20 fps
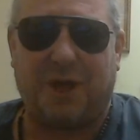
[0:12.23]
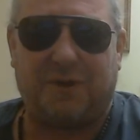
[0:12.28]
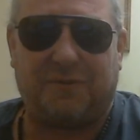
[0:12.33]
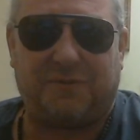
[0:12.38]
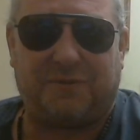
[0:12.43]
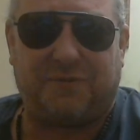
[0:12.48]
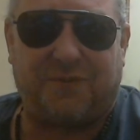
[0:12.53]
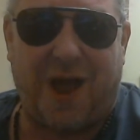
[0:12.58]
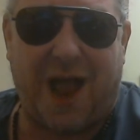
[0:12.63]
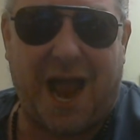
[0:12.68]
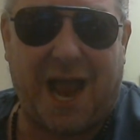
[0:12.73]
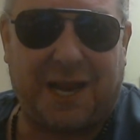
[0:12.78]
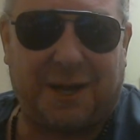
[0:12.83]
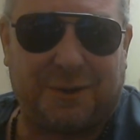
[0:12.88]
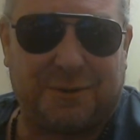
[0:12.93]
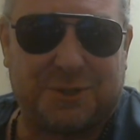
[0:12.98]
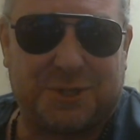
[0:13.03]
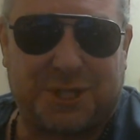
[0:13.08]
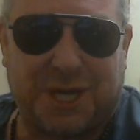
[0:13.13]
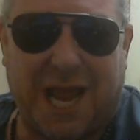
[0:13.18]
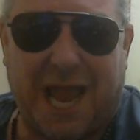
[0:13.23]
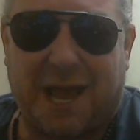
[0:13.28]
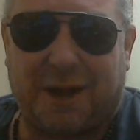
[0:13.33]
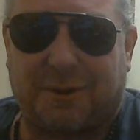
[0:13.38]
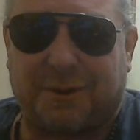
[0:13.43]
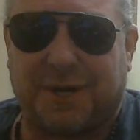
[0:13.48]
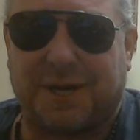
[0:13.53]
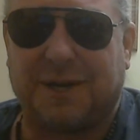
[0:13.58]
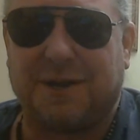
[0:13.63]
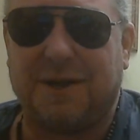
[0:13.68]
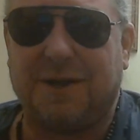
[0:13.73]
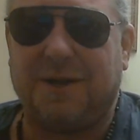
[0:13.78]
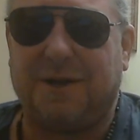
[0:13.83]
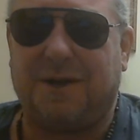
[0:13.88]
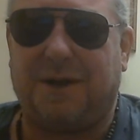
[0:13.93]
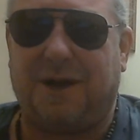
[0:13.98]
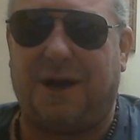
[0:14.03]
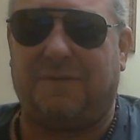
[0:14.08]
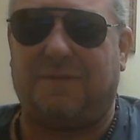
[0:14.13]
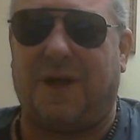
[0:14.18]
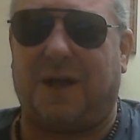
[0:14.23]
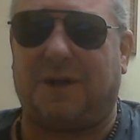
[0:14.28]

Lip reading: the final Saturday of